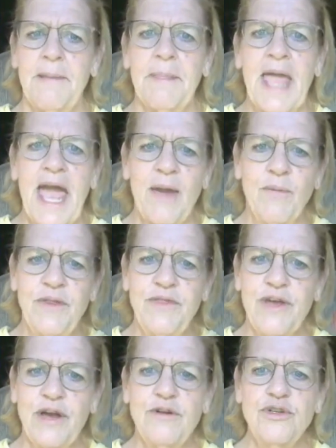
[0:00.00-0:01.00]
And when
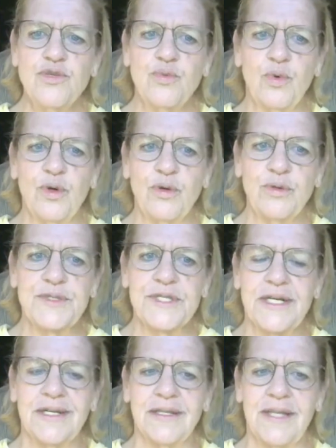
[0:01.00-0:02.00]
those worlds
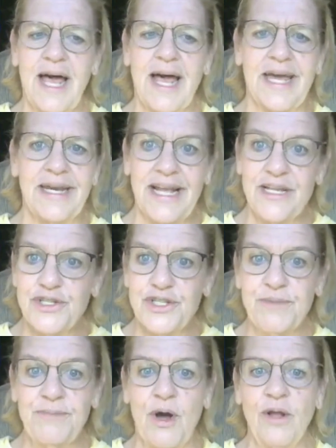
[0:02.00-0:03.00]
collide, as
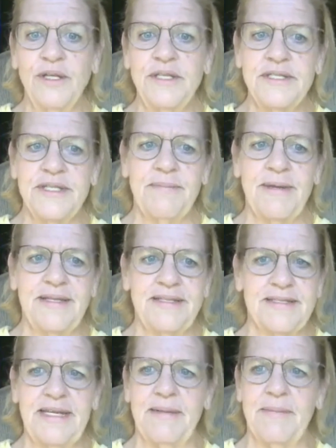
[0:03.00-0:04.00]
small as it may
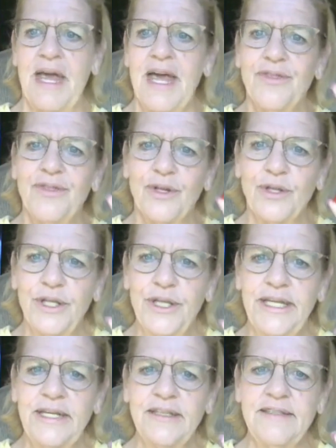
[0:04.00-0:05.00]
seem, the
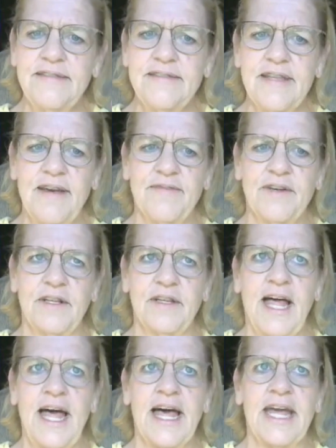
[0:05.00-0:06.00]
littlest stuff
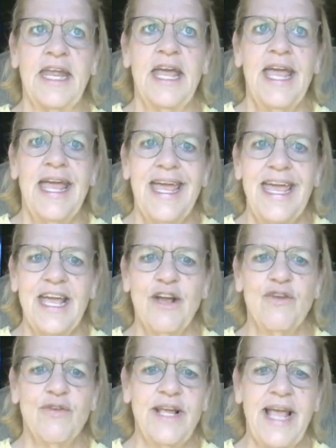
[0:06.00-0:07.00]
collide, it
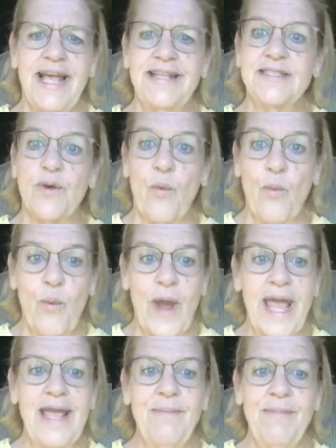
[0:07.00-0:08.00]
creates
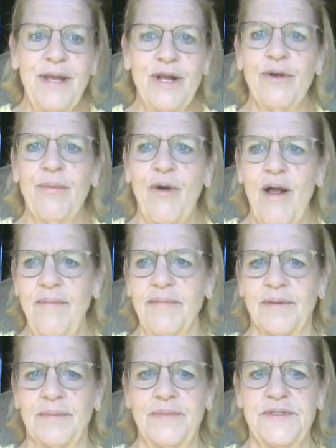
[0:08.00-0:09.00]
way bigger
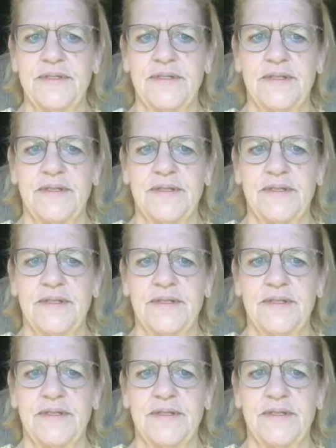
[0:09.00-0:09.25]
problems.